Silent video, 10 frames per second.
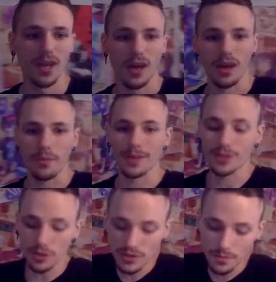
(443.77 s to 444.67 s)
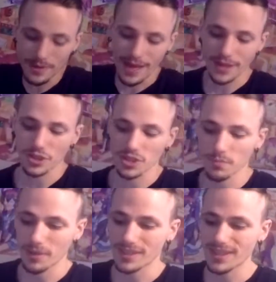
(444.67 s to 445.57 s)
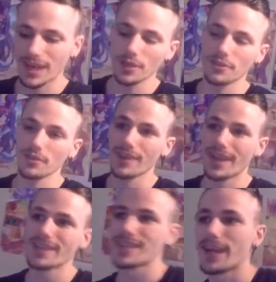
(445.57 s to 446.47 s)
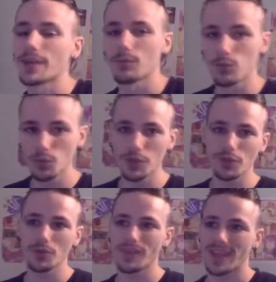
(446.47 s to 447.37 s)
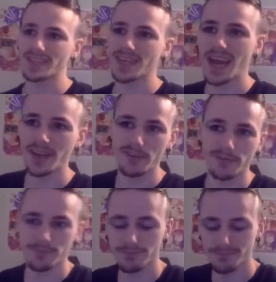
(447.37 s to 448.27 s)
It's good to be anxious, but it's not good to let anxiety rule you, and that's kind of